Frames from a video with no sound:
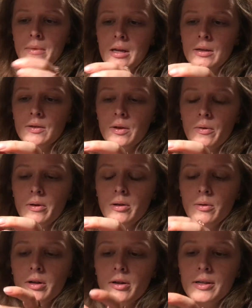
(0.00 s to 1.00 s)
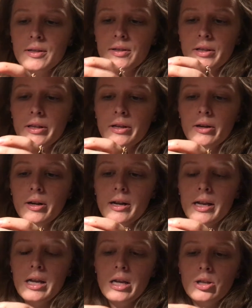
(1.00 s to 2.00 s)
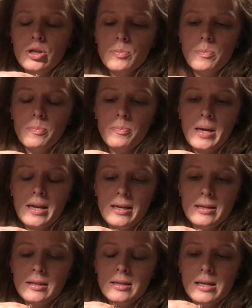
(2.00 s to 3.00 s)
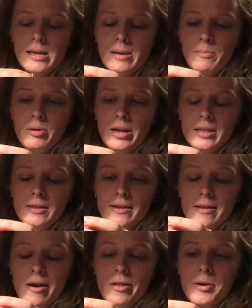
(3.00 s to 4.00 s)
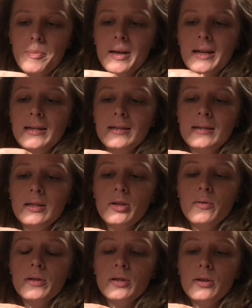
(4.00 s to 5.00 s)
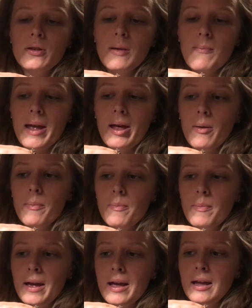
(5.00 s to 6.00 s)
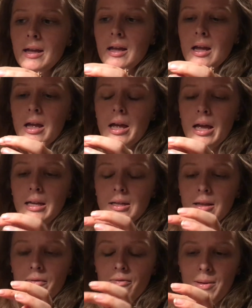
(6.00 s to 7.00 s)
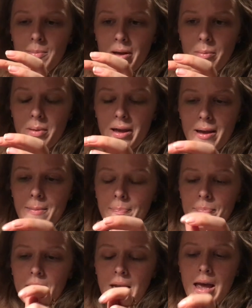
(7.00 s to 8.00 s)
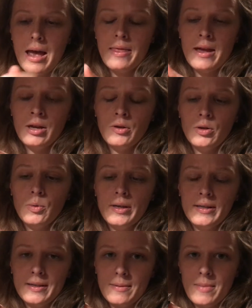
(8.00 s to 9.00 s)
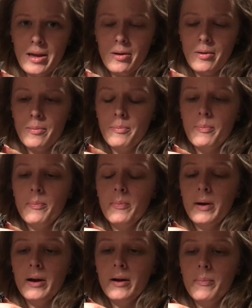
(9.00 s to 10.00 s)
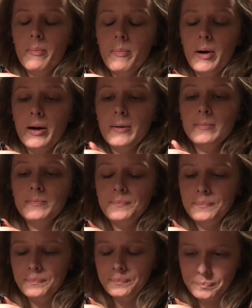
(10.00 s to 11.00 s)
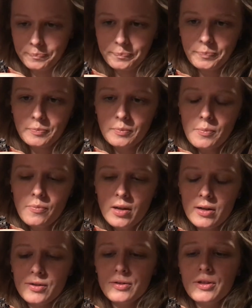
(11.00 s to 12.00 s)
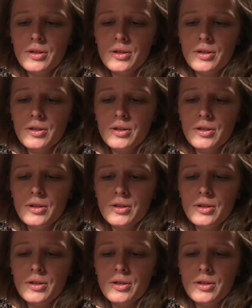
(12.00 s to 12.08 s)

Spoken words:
So in order to secure each piece in place to the other piece, you insert the male bit into the female bit, and then you twist the male part. So to